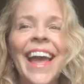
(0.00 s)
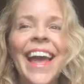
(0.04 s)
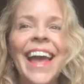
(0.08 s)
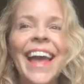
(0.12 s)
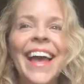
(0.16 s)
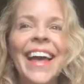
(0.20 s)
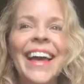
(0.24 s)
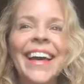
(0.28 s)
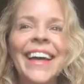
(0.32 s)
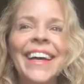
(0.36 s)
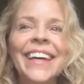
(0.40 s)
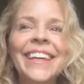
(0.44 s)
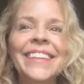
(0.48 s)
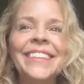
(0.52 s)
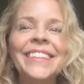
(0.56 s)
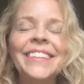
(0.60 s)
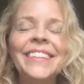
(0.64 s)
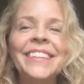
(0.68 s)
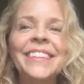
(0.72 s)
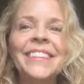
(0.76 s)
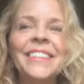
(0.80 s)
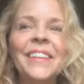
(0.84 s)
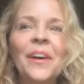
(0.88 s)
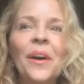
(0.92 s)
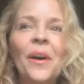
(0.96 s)
and
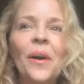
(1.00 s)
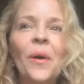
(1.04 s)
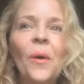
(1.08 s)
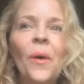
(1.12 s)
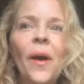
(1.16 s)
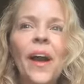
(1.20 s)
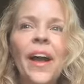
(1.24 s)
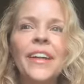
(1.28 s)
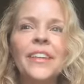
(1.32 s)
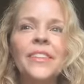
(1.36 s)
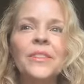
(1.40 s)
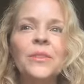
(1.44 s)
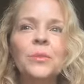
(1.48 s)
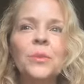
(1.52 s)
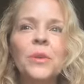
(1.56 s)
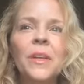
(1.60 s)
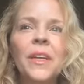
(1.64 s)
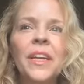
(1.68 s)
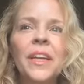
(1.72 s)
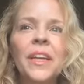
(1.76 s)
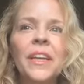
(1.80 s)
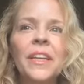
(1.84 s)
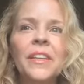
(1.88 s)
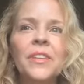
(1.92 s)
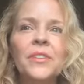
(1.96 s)
so as
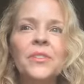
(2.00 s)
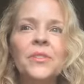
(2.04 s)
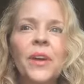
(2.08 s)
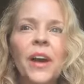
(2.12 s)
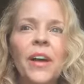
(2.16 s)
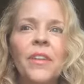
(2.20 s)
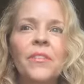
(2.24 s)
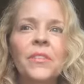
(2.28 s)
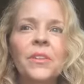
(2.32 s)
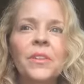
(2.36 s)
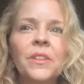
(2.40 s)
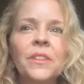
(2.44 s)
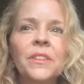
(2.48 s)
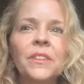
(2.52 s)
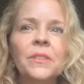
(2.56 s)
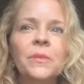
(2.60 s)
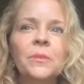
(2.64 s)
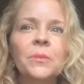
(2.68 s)
we traveled,